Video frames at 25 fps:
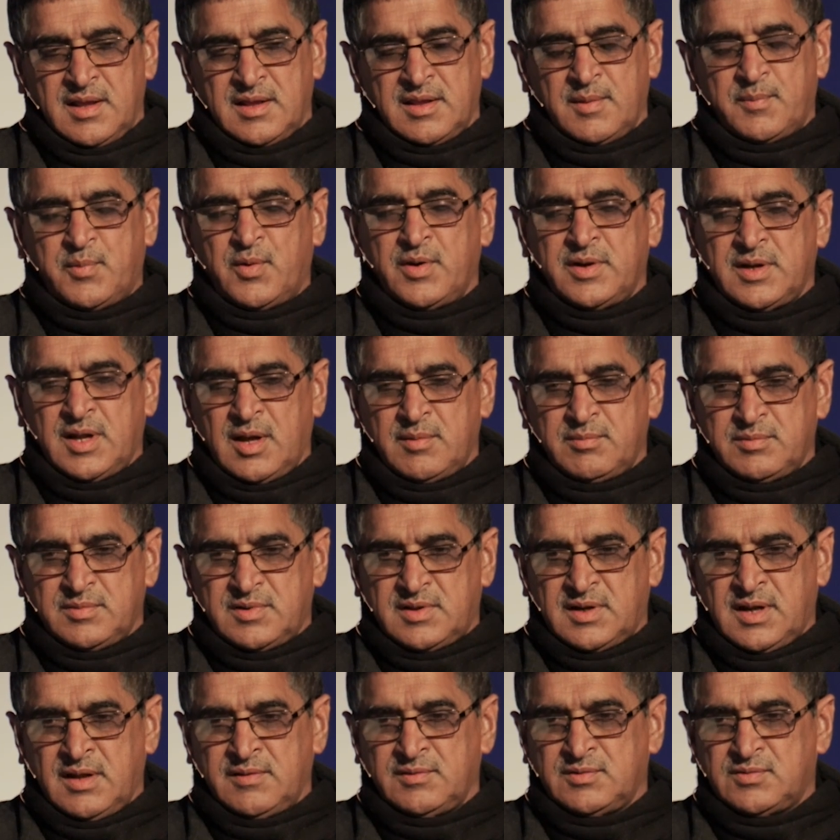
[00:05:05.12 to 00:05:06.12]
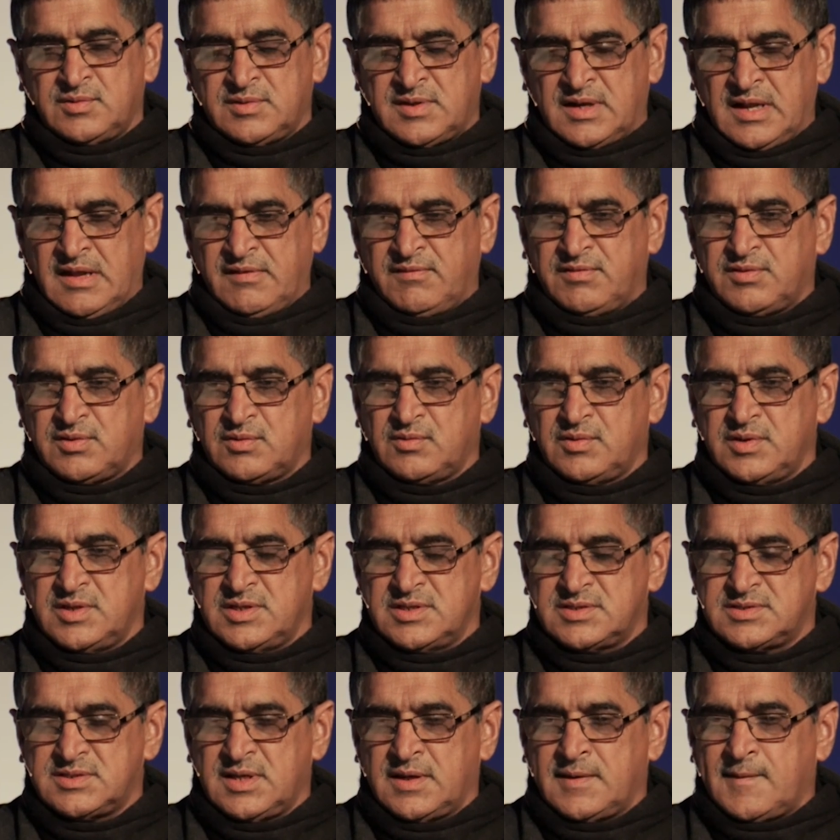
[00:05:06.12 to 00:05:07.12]
the point I'm trying to drive through
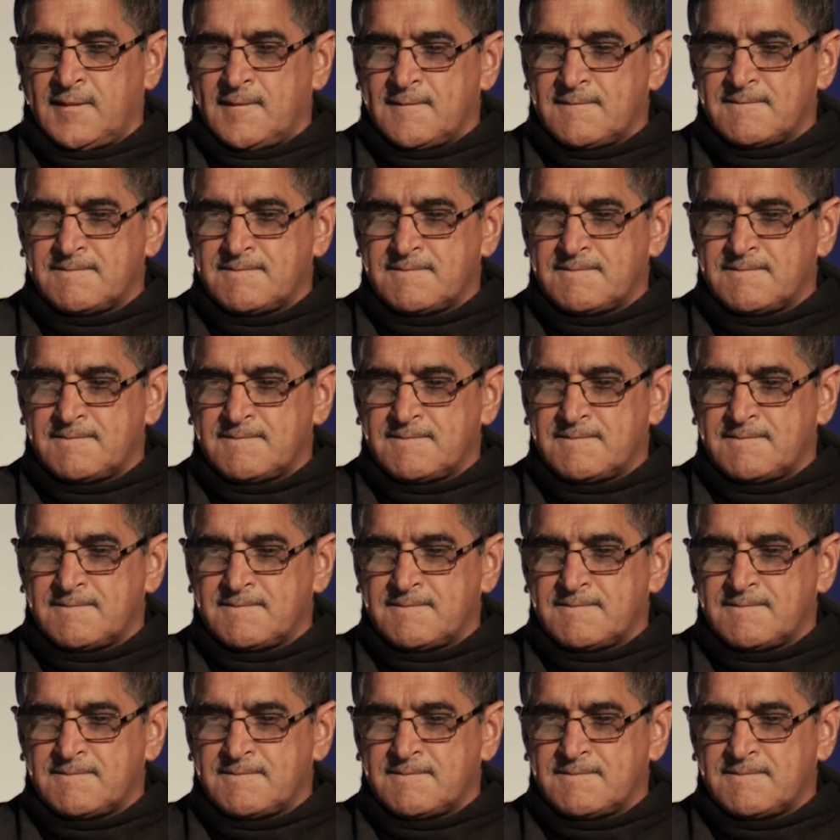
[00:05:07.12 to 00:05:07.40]
is that